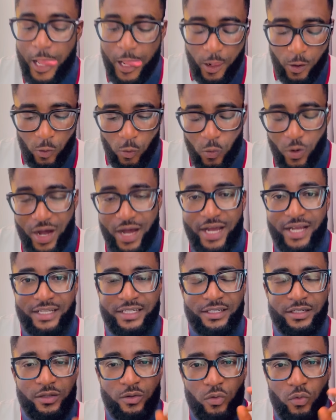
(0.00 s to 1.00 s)

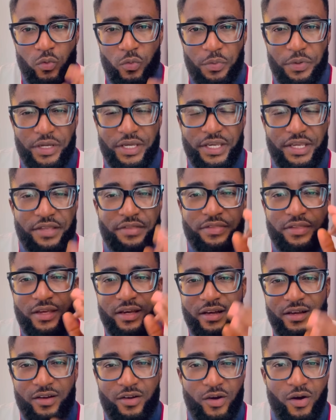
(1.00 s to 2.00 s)
One with
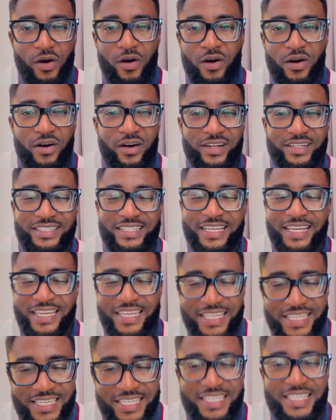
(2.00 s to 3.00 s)
God
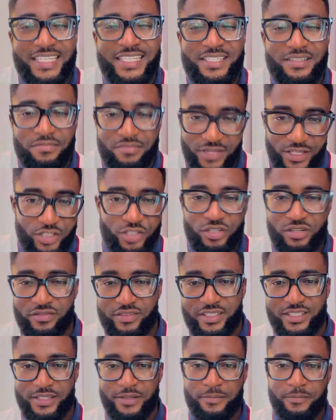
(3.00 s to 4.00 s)
is
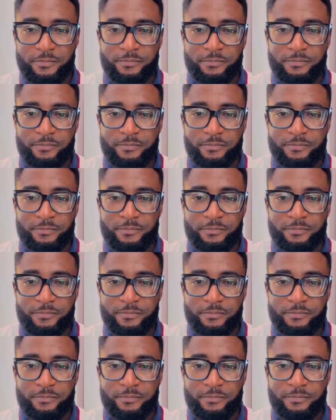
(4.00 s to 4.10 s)
majority.